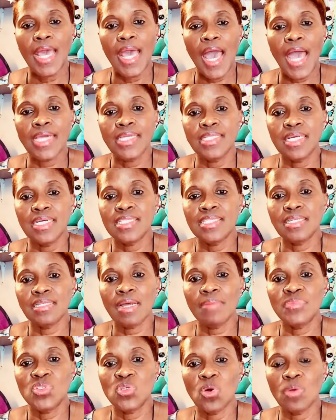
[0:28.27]
and doesn't
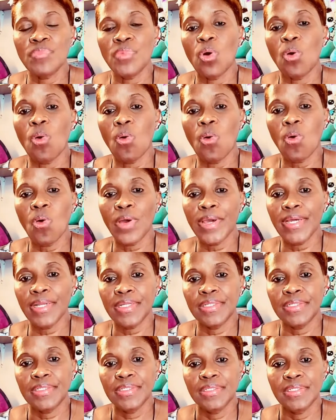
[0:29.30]
absorb the oil
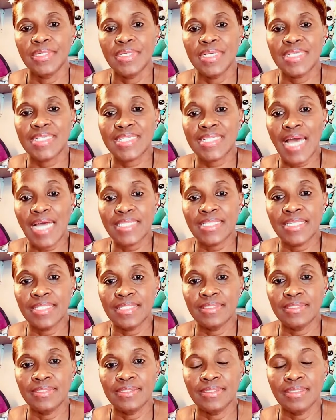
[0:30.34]
satin
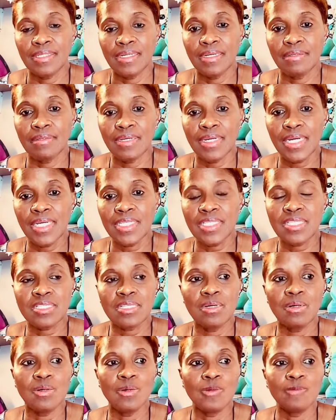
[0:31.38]
all right
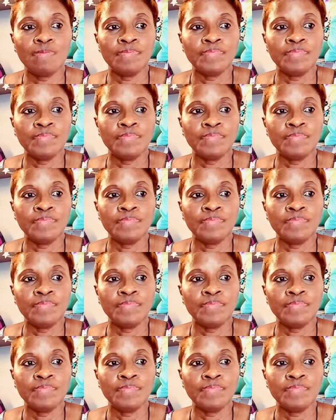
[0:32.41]
so